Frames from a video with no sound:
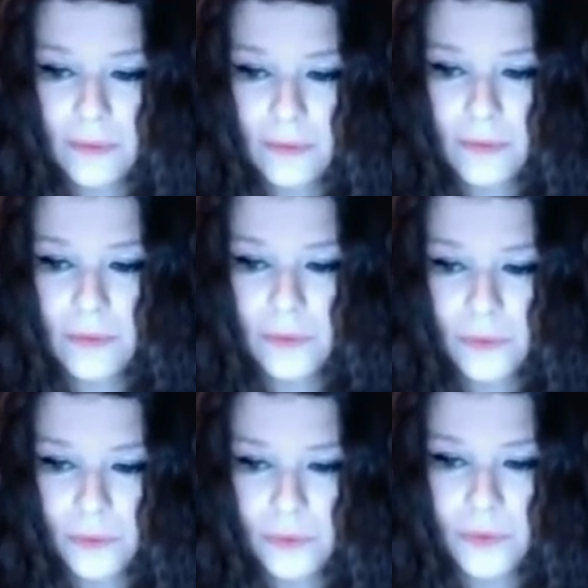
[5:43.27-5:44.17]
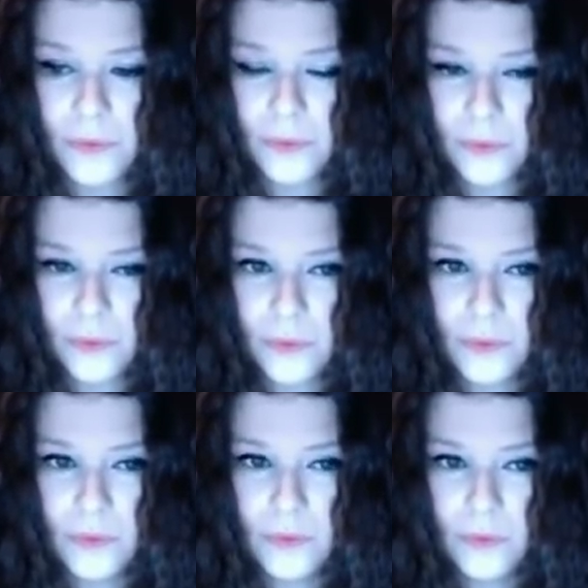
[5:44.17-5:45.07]

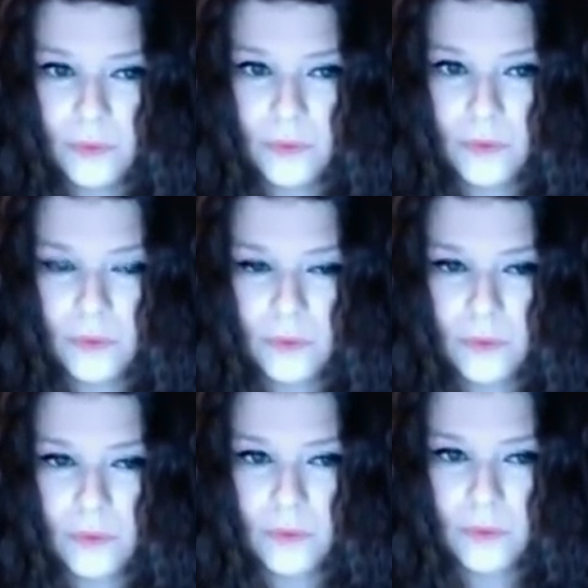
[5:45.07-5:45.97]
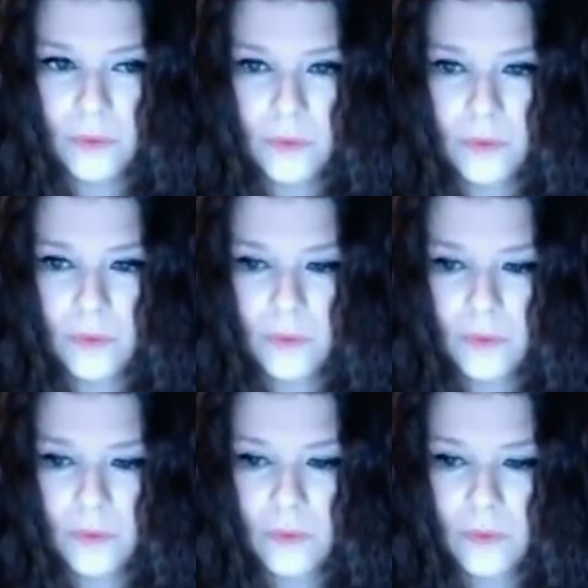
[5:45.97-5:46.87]

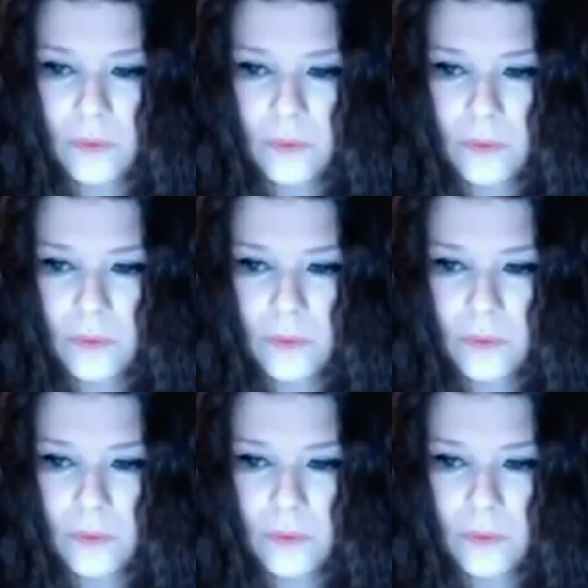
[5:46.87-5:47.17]
(silent)